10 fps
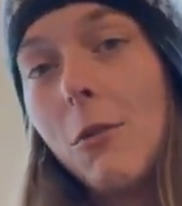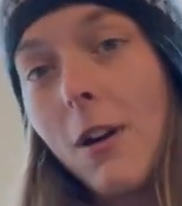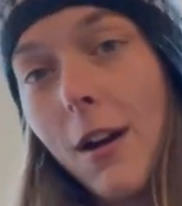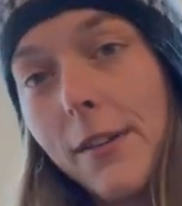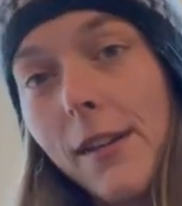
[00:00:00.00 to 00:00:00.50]
we're
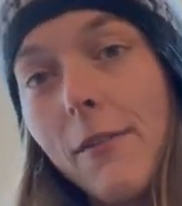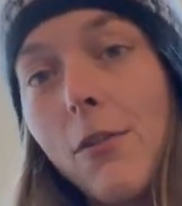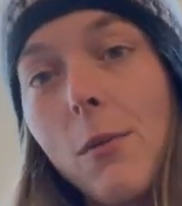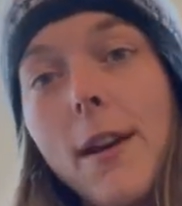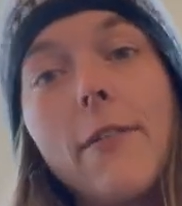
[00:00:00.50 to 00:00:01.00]
asking
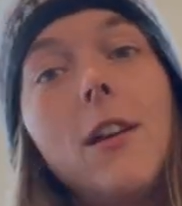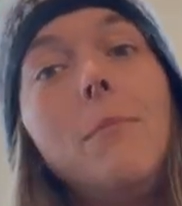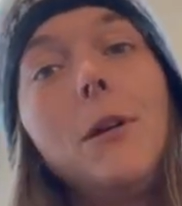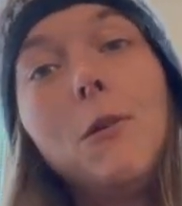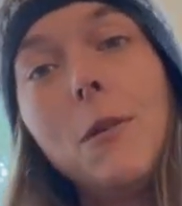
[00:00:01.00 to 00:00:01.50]
for, we're never going to
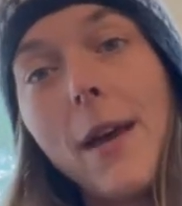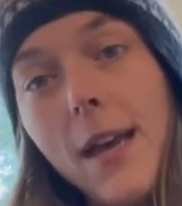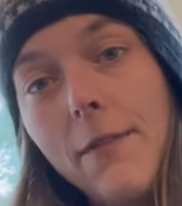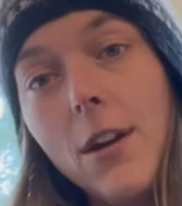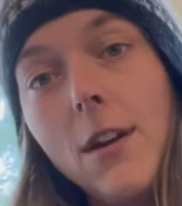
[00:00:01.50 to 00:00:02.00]
build the
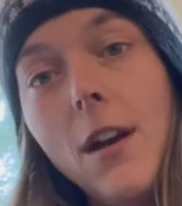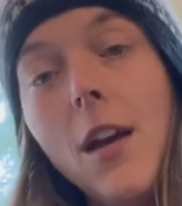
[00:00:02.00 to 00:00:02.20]
behavior.